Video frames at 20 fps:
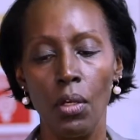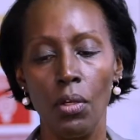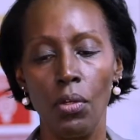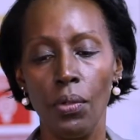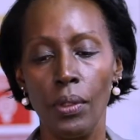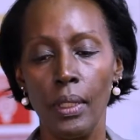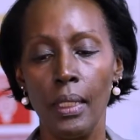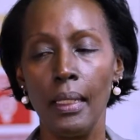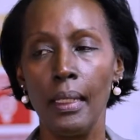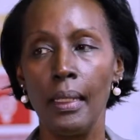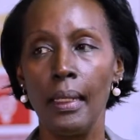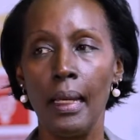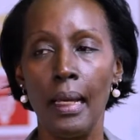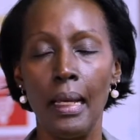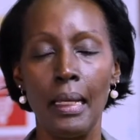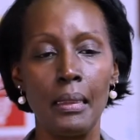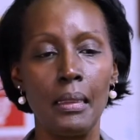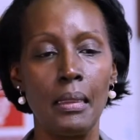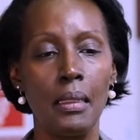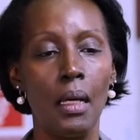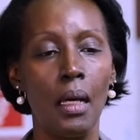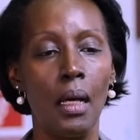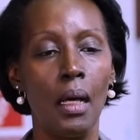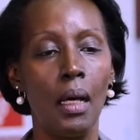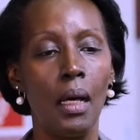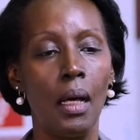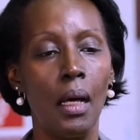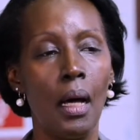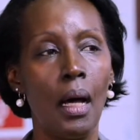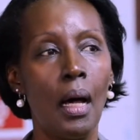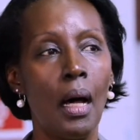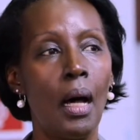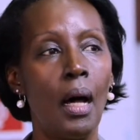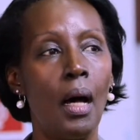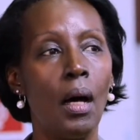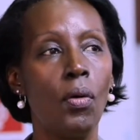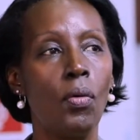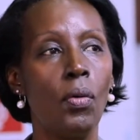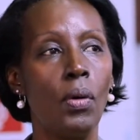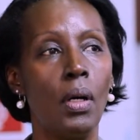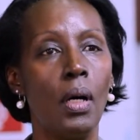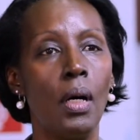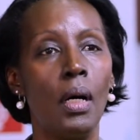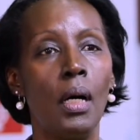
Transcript: looking at how